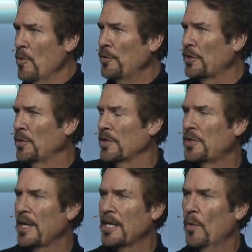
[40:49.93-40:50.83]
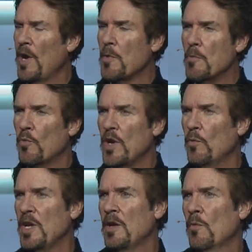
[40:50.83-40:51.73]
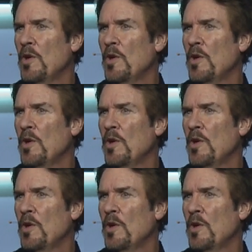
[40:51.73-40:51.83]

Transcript: moves us to the second way we, we, we,